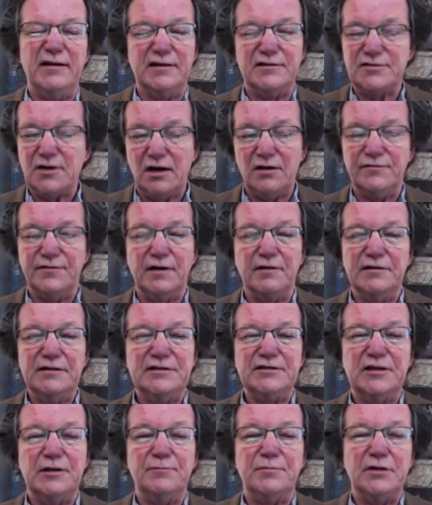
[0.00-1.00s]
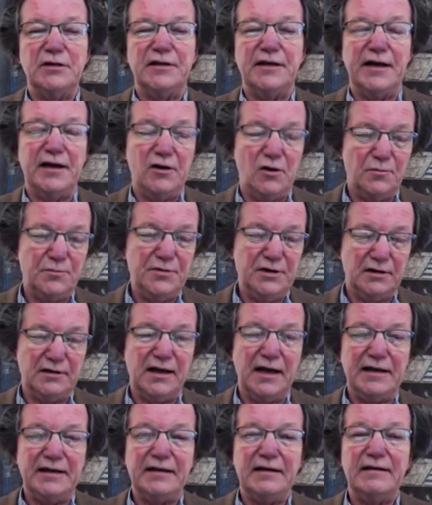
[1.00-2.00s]
It's all very simple, and I hope you
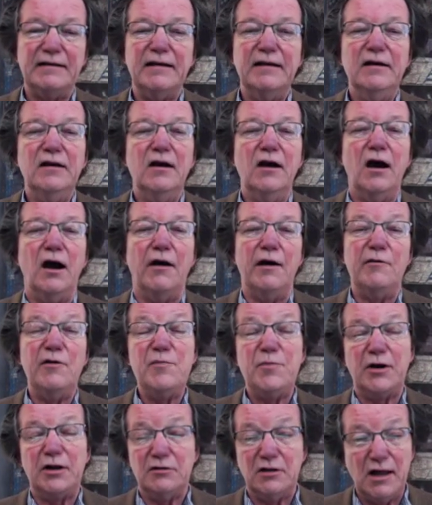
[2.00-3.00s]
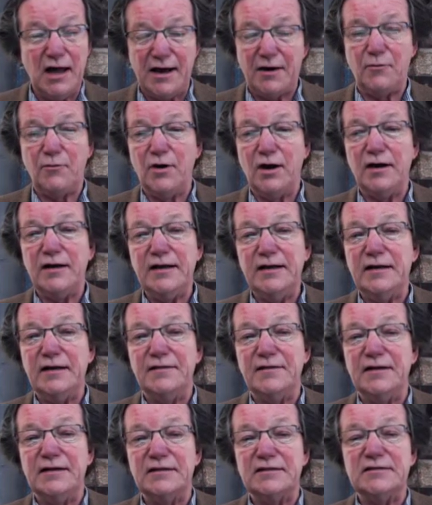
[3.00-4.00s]
like it. All right, we put a lot of work into
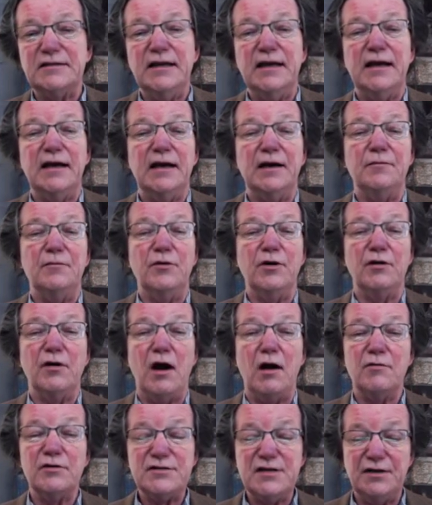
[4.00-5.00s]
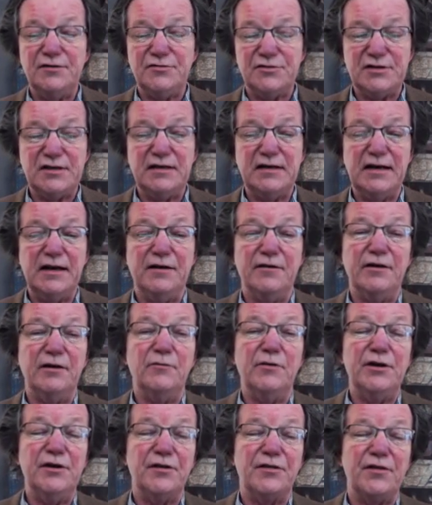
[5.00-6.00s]
this. and we're always interested in hearing
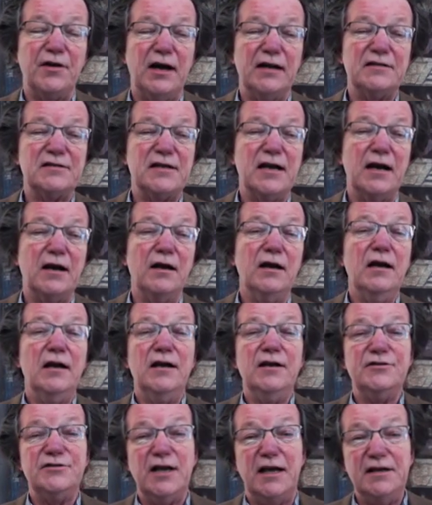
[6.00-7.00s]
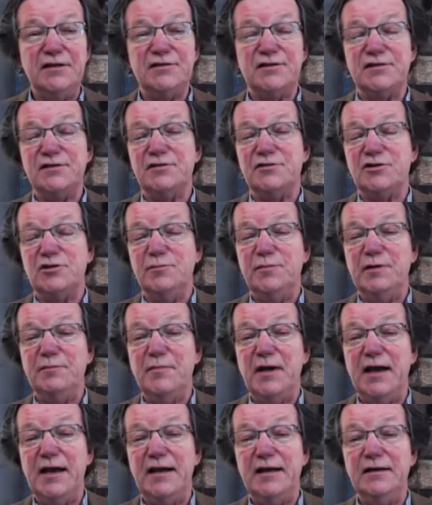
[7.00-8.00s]
what your thoughts are. Changes changes that should be
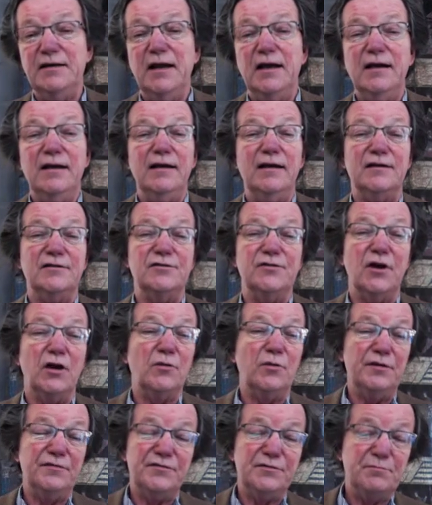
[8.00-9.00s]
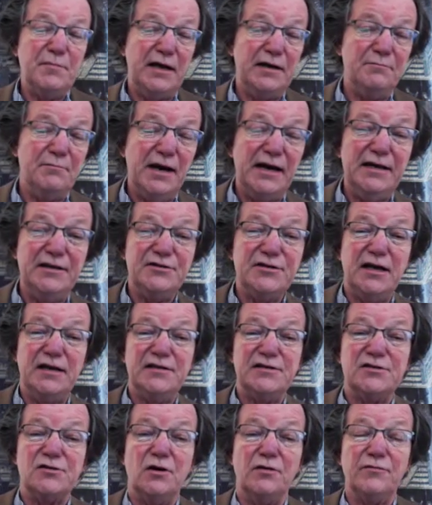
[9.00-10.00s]
made. As you know, we've made many
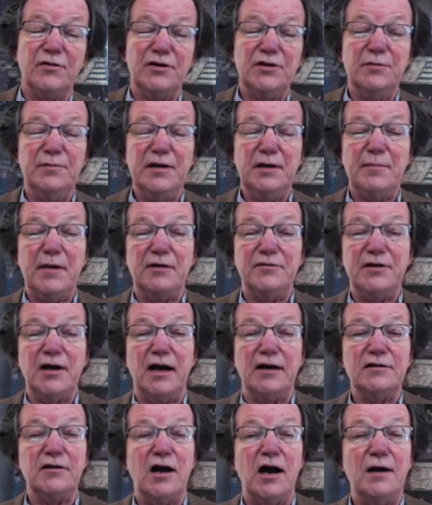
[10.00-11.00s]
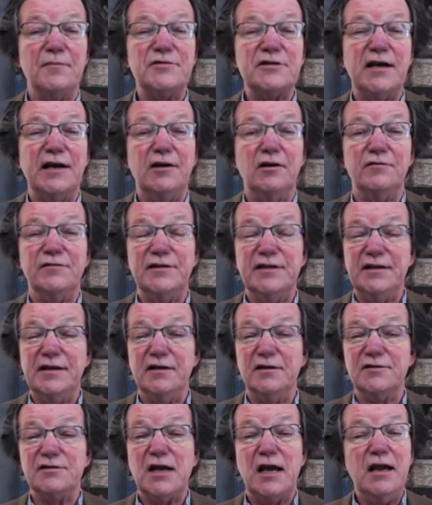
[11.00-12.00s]
changes over on the BidAmount.com site over the
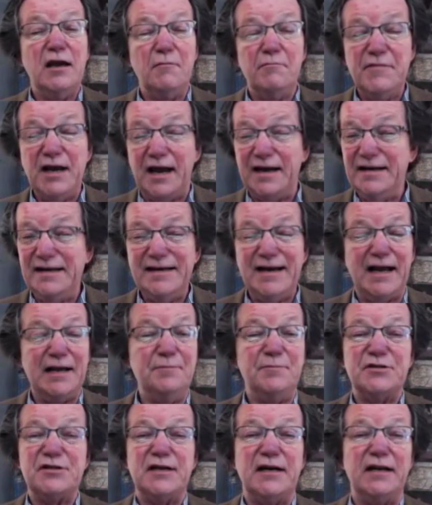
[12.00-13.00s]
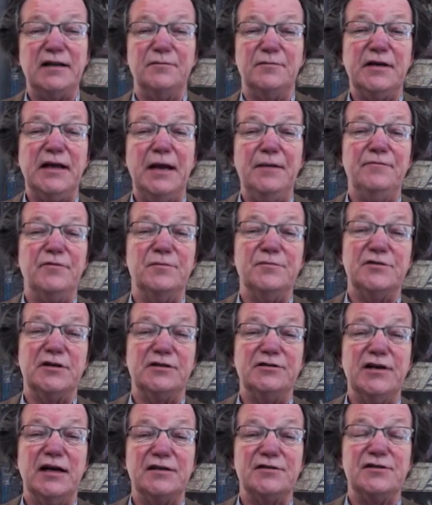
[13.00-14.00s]
years. 99% of them came from
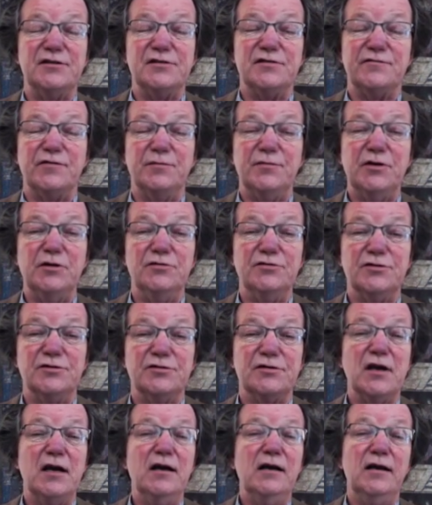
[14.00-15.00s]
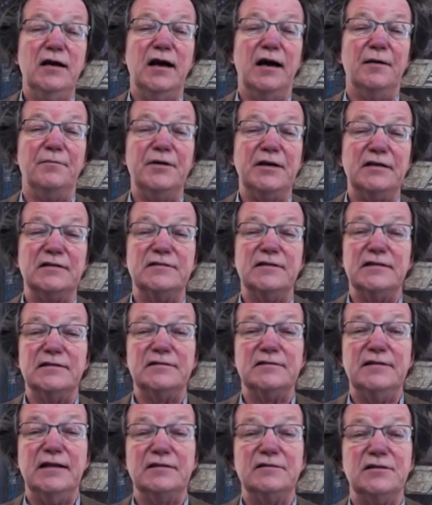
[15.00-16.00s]
suggestions from users uh, because
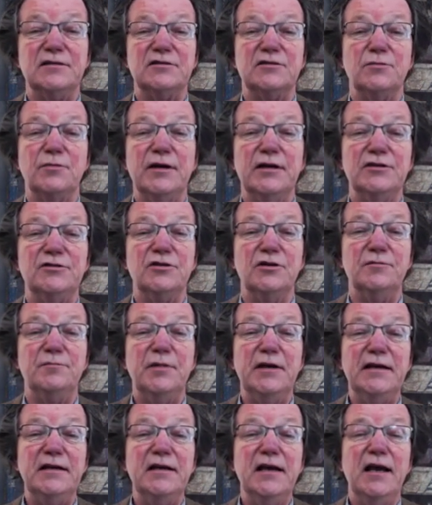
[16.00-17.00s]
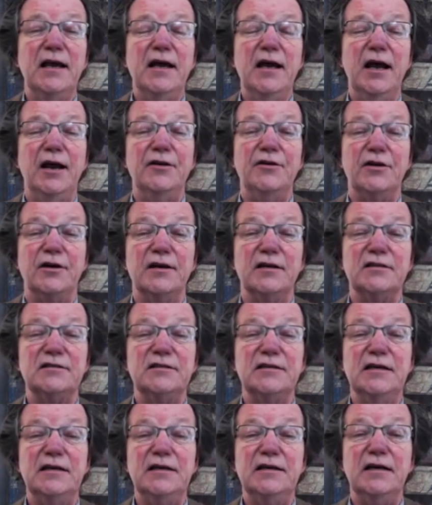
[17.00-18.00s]
that's, that's just the way it should be. And you're going to
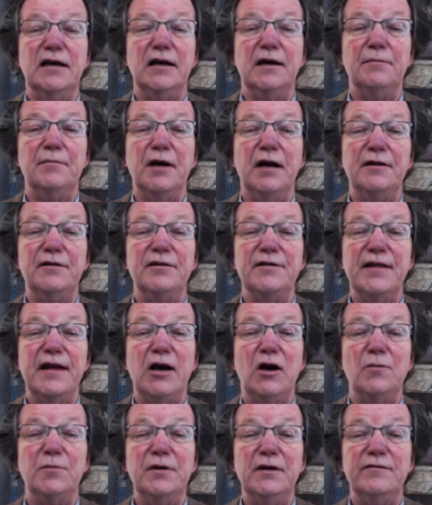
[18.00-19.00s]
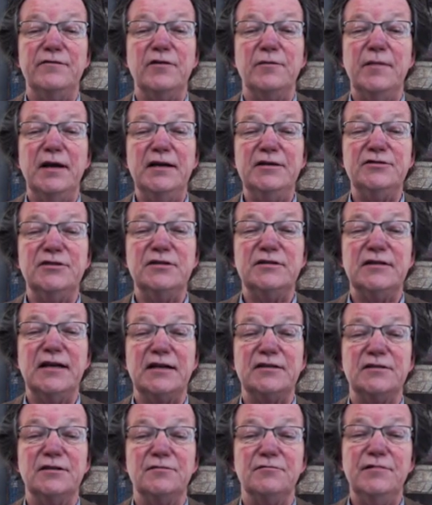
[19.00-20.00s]
see um, under the help and information
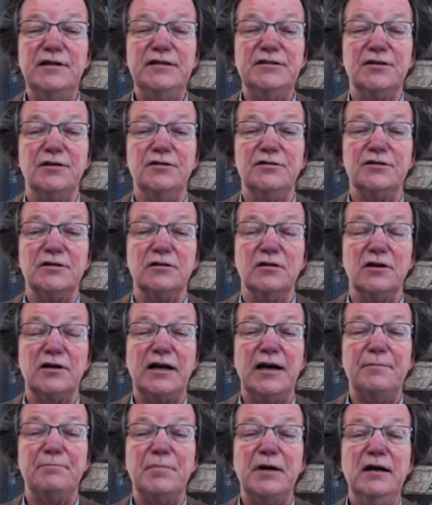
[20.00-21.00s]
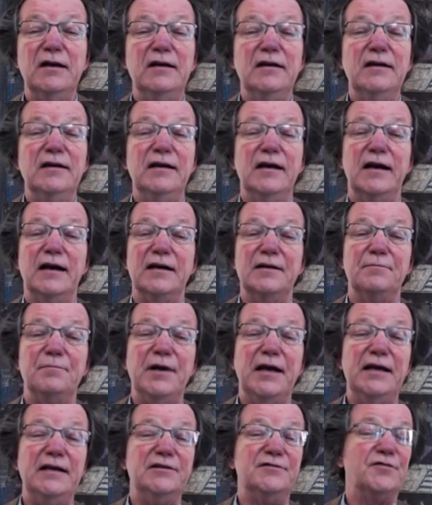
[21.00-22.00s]
section, research and lookup uh,
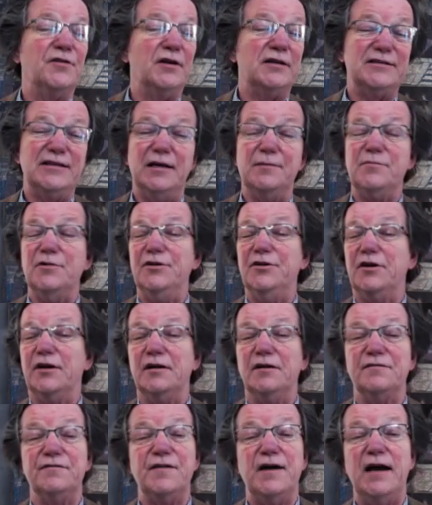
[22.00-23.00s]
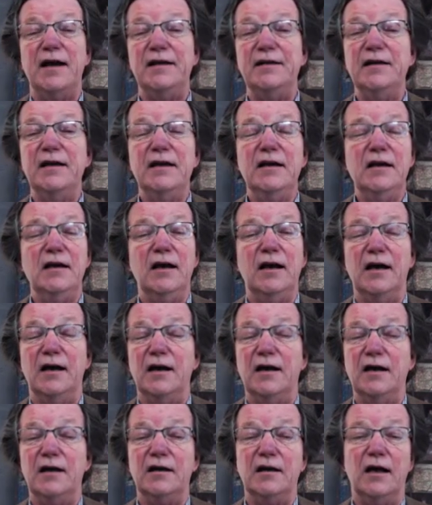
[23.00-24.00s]
page, for example, you're going to find
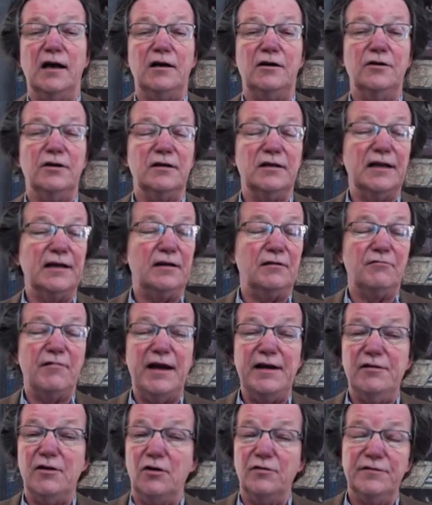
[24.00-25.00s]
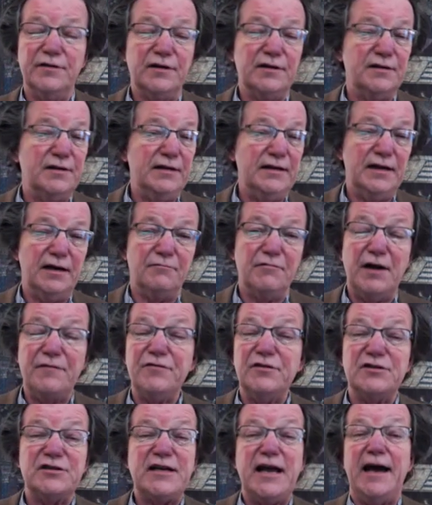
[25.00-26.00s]
uh, a, a, good link right over to the uh,
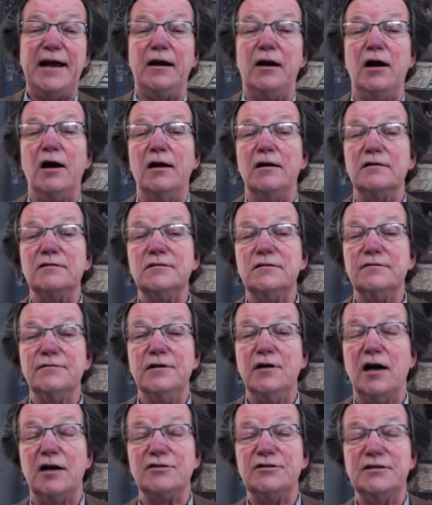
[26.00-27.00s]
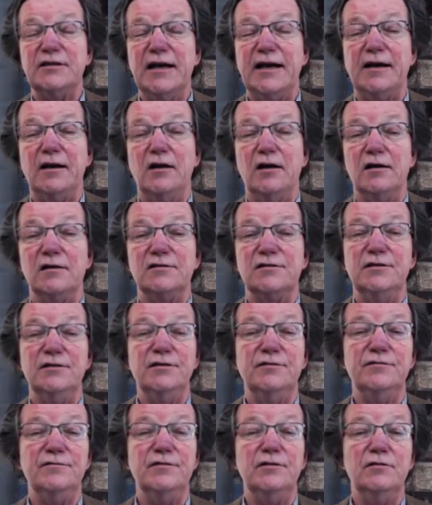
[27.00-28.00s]
reference catalogs, the auction catalogs that
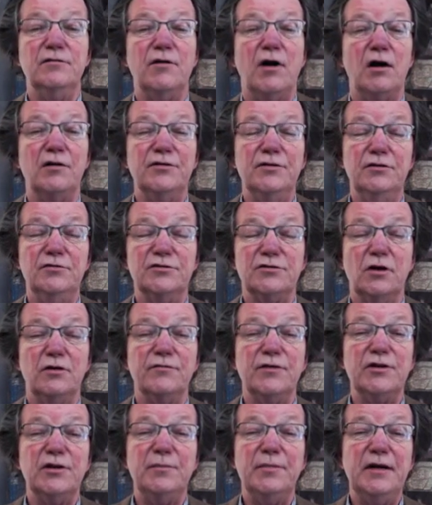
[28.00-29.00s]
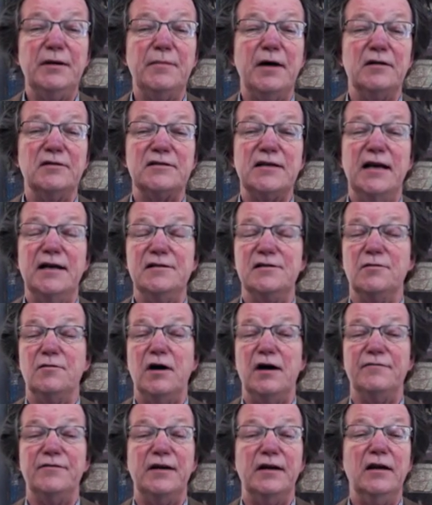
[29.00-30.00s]
you, you all use over on the bitamount site so
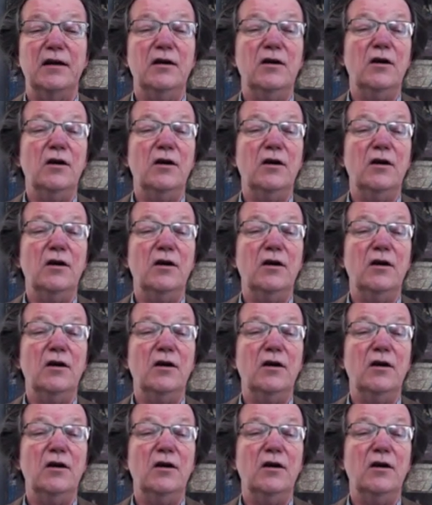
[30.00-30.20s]
often.